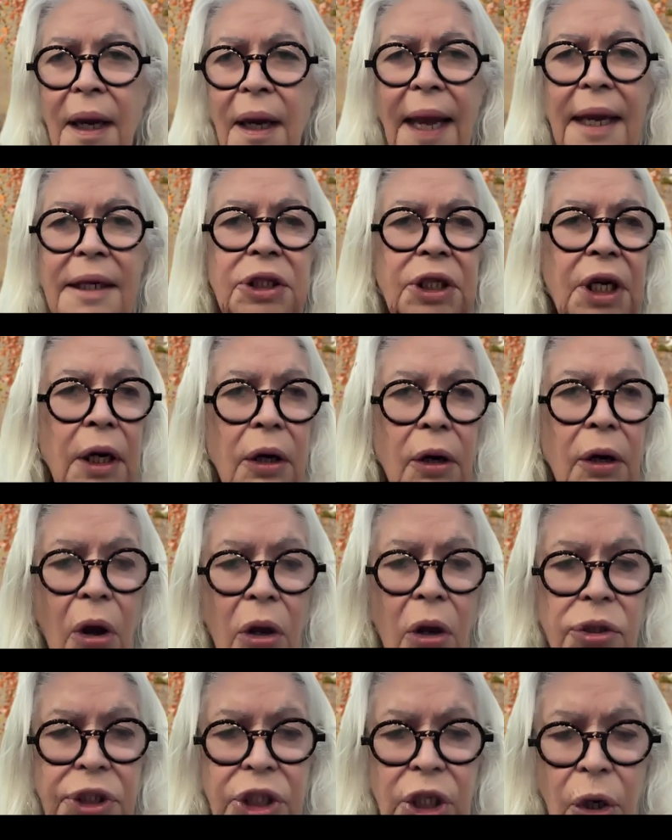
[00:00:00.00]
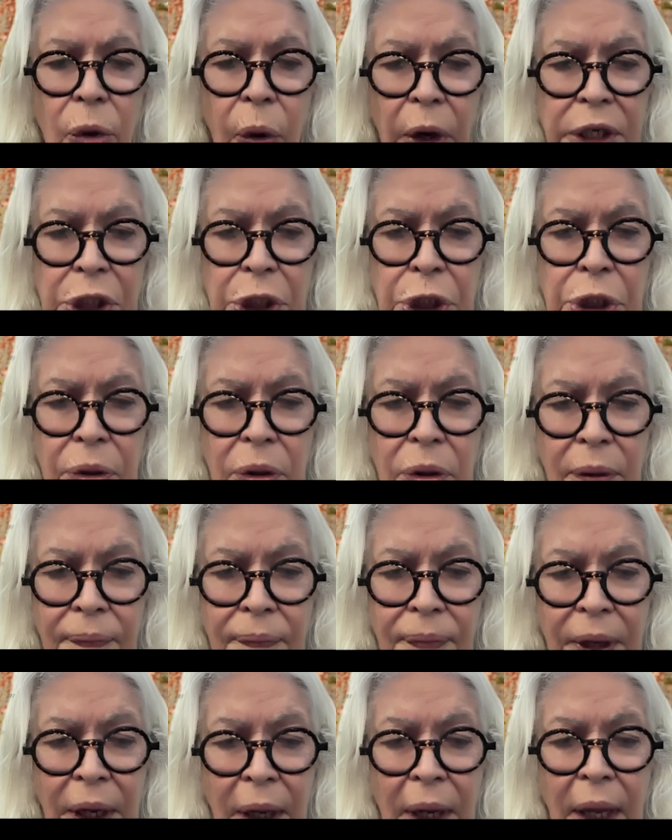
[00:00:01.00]
as inconsequential,
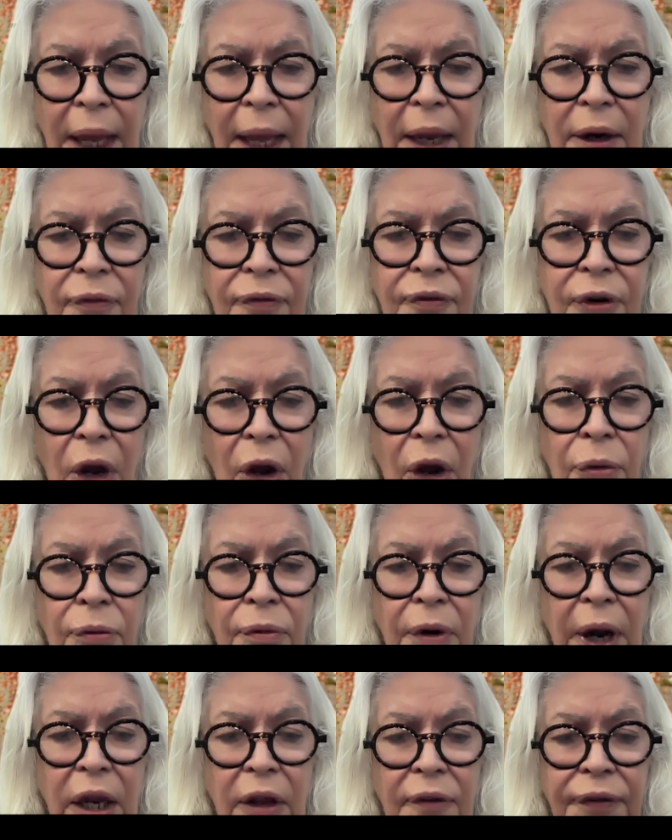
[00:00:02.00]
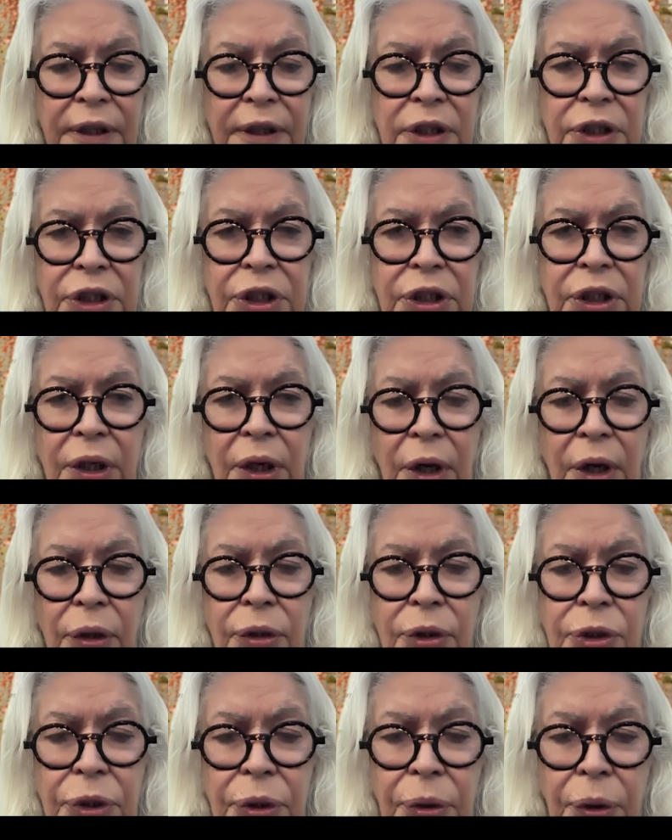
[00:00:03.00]
and of no relevance
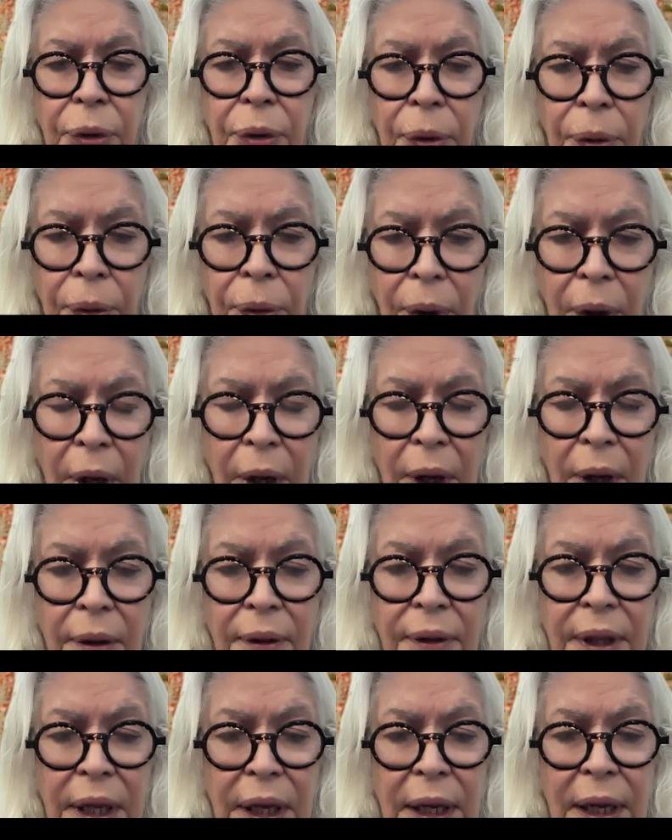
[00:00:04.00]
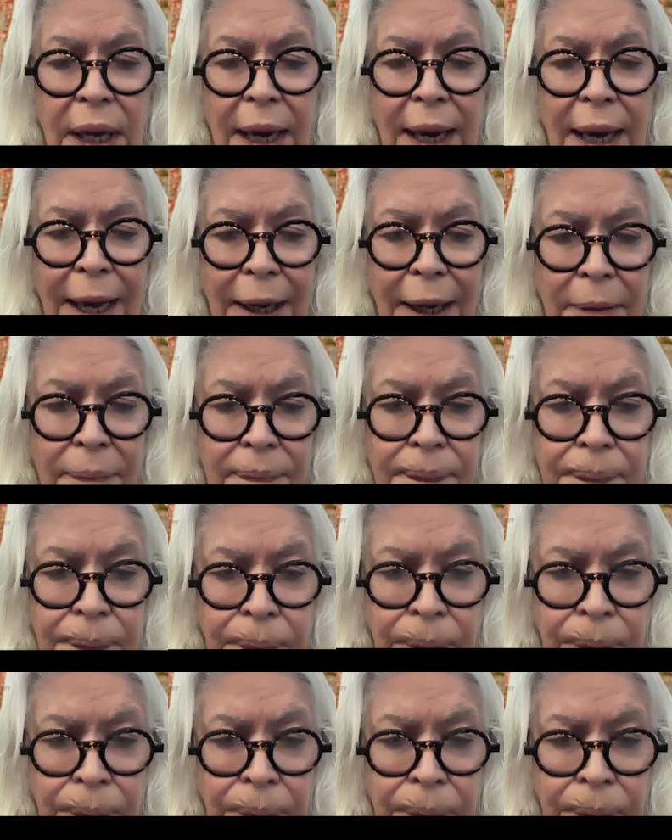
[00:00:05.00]
to the